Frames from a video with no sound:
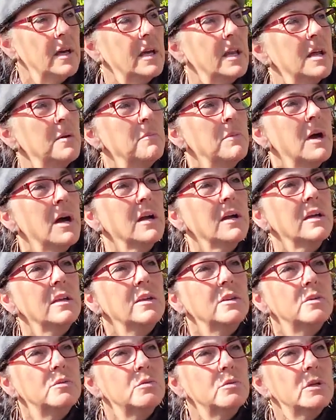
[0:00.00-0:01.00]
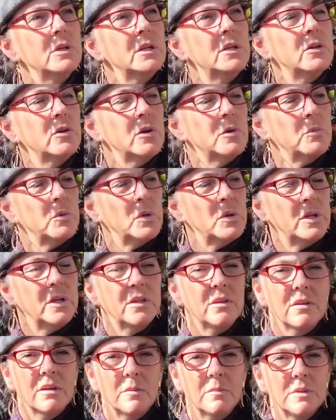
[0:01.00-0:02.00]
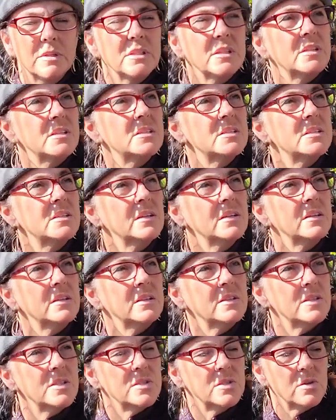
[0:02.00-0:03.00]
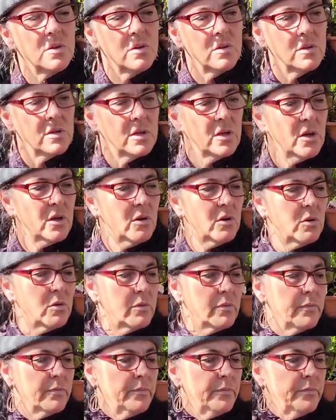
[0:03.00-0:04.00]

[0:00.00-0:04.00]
And I'm not going to use rooting hormone either. I'm just going to stick it in the soil and go.